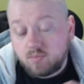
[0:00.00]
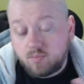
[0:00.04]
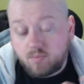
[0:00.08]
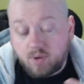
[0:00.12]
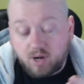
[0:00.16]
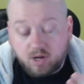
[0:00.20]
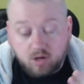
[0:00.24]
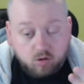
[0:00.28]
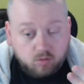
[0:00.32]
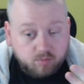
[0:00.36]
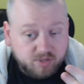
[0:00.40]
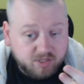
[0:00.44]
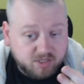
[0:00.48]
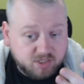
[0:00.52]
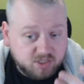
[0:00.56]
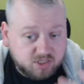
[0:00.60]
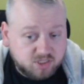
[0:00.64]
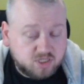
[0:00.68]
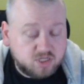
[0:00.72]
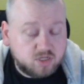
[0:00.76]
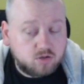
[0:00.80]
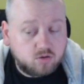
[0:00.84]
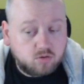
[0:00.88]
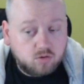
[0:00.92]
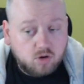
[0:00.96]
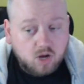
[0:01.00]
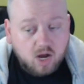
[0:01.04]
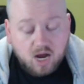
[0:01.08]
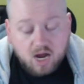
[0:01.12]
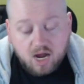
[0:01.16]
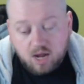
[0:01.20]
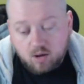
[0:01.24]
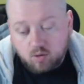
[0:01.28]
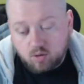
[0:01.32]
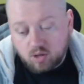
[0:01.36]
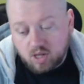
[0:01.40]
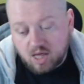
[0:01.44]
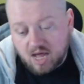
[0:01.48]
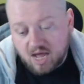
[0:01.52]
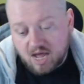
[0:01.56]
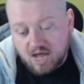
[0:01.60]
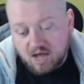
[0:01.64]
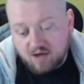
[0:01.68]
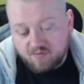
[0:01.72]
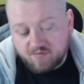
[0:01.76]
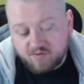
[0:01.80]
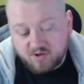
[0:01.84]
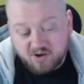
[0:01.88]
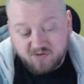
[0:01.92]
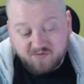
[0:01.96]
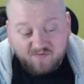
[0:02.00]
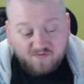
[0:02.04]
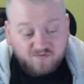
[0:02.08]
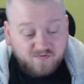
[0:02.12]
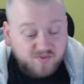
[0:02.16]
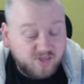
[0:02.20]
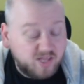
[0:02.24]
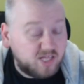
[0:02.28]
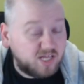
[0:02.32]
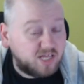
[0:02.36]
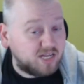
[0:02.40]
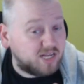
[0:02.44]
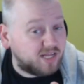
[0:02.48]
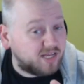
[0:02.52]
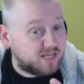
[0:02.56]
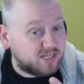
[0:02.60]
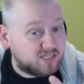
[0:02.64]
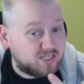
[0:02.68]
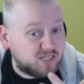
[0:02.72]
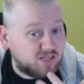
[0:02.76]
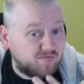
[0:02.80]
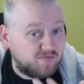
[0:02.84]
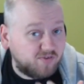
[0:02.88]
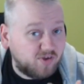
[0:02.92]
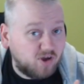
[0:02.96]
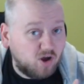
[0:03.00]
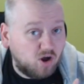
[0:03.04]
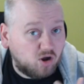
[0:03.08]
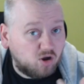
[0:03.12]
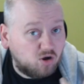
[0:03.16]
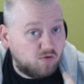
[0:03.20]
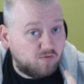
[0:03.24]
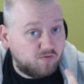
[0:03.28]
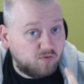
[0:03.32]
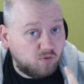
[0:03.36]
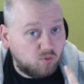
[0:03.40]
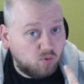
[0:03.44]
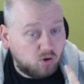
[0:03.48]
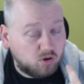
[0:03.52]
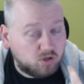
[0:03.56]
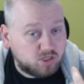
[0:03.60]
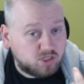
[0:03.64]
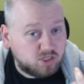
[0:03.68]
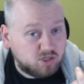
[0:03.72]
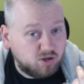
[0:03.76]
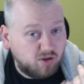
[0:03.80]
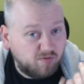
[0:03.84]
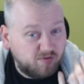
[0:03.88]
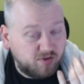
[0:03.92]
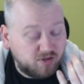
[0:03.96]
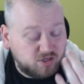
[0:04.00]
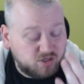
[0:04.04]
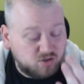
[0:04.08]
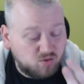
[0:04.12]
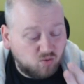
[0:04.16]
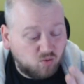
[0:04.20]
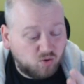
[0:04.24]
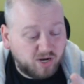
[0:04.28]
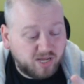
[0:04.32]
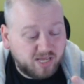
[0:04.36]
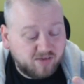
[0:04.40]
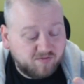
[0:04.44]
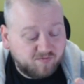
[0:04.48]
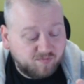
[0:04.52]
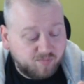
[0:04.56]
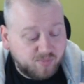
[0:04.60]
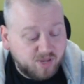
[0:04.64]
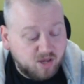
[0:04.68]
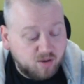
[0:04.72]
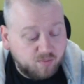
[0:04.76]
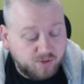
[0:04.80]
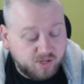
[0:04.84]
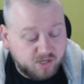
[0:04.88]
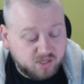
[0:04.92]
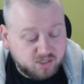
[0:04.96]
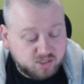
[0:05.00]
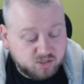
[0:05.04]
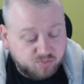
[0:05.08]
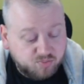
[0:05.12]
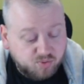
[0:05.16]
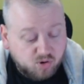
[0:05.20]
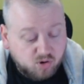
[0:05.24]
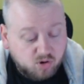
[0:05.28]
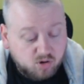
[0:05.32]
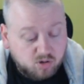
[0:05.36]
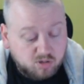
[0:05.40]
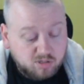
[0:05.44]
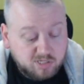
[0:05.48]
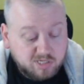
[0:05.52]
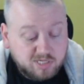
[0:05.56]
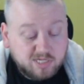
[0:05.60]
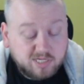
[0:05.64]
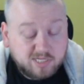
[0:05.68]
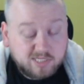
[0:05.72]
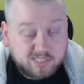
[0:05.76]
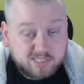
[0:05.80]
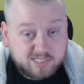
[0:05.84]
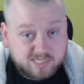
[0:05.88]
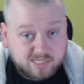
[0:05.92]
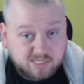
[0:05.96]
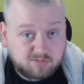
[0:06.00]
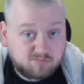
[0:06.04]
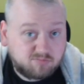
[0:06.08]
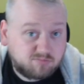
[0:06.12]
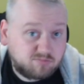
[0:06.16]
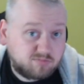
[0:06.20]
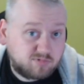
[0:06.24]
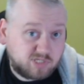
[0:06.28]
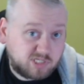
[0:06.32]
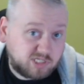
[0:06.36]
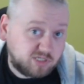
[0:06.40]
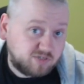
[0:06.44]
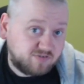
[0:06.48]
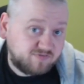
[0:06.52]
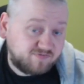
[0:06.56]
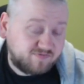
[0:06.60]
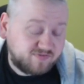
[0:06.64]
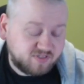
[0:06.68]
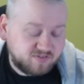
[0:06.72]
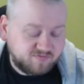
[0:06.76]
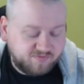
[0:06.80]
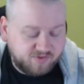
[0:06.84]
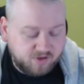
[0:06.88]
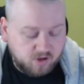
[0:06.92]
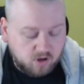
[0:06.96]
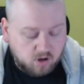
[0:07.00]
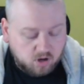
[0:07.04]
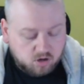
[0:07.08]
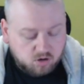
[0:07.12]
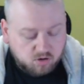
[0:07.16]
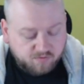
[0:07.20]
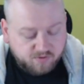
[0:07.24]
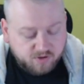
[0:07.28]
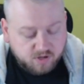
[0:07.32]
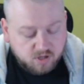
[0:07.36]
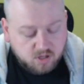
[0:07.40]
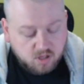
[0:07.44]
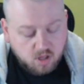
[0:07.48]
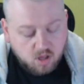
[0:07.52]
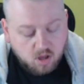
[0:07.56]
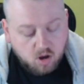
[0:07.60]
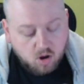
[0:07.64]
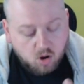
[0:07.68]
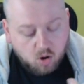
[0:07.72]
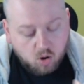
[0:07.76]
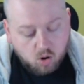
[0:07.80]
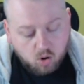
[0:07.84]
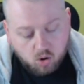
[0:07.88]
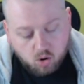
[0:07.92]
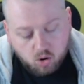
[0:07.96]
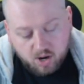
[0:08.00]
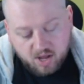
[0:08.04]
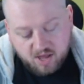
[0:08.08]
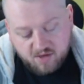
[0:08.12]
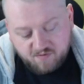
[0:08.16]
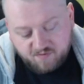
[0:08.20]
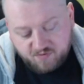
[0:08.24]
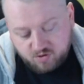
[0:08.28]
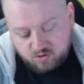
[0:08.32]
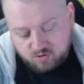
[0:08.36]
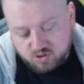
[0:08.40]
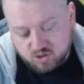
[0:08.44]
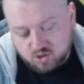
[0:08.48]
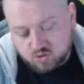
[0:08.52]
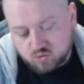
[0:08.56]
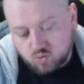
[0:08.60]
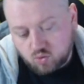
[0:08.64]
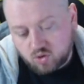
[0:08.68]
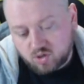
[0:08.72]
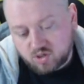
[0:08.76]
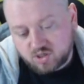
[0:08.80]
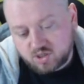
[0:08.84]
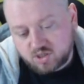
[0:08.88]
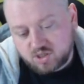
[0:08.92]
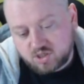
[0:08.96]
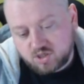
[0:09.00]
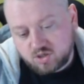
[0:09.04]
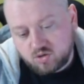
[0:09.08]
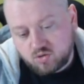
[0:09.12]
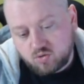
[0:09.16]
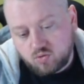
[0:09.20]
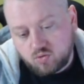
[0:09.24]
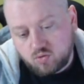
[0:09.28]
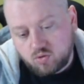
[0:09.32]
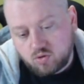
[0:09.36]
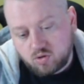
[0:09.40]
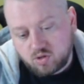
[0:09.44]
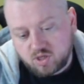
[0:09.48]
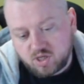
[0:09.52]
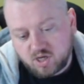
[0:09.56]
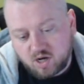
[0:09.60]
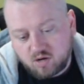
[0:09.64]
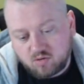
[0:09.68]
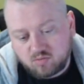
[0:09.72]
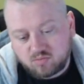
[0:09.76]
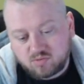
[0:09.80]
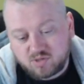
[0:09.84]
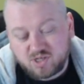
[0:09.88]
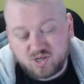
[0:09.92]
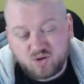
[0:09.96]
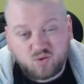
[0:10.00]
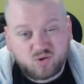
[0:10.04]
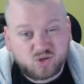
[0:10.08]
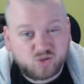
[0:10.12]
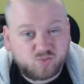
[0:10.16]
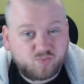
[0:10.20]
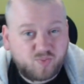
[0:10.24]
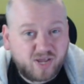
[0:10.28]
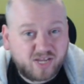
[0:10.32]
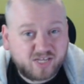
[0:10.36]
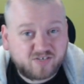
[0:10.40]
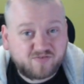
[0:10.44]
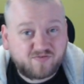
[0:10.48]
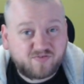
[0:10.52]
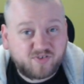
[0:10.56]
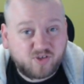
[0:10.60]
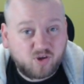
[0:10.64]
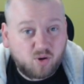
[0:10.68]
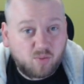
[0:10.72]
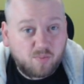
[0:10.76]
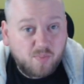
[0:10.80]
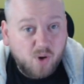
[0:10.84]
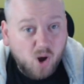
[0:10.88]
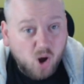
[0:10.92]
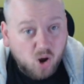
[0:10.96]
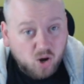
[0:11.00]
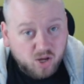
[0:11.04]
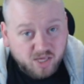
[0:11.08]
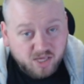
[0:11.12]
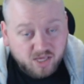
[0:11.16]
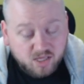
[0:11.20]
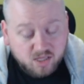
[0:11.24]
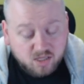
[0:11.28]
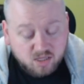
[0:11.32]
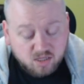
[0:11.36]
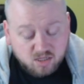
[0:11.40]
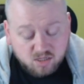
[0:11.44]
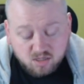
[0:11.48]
by all means do. I will have an affiliate link to the VR cover one, so if you do want to give me a bit of support, then go for the VR cover. Or if you just want to, do what's best for your pocket,